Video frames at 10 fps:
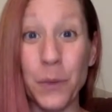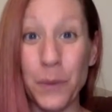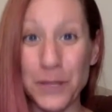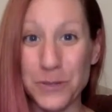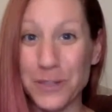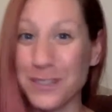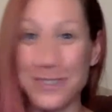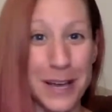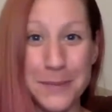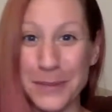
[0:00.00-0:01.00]
Which word
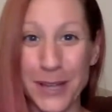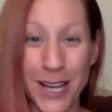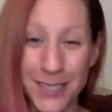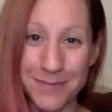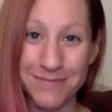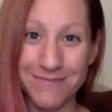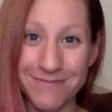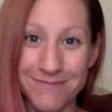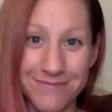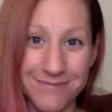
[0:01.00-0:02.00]
does not belong?
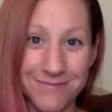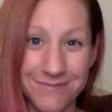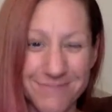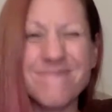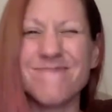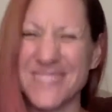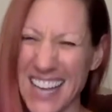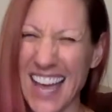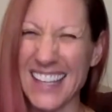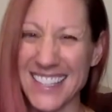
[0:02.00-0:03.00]

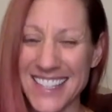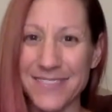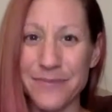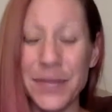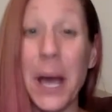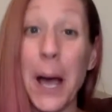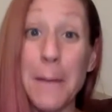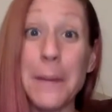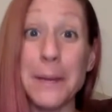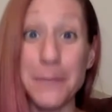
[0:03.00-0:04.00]
Net.
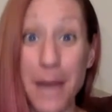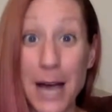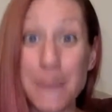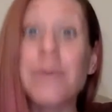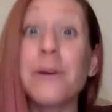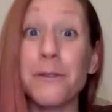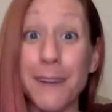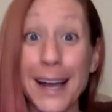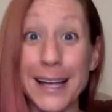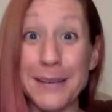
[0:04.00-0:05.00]
Up and pup
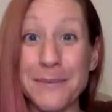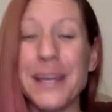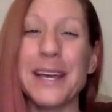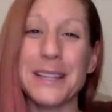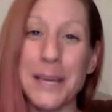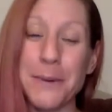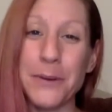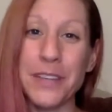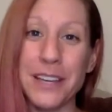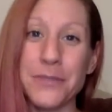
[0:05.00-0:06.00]
they
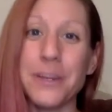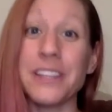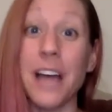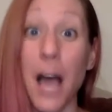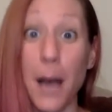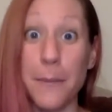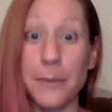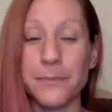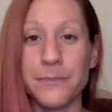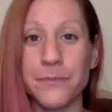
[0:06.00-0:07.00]
both end with up.
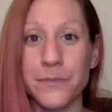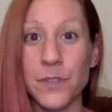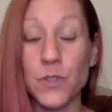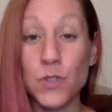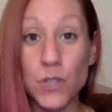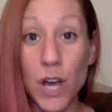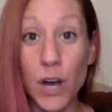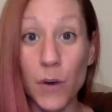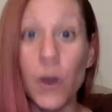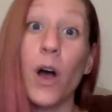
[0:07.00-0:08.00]

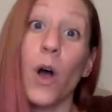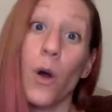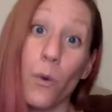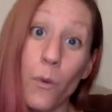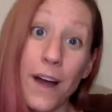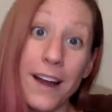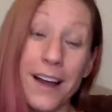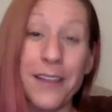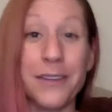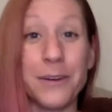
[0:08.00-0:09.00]
So, what
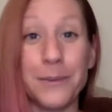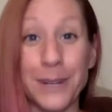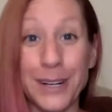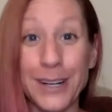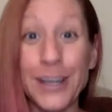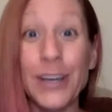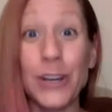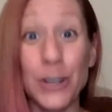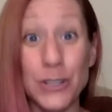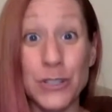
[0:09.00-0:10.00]
other word
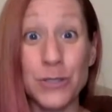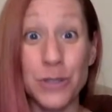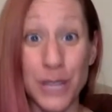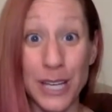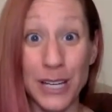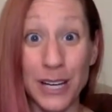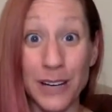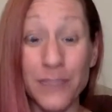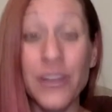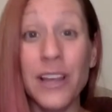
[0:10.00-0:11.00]
could you think
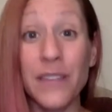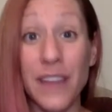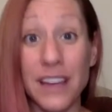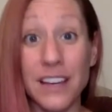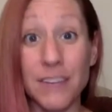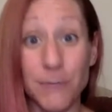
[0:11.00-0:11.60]
of that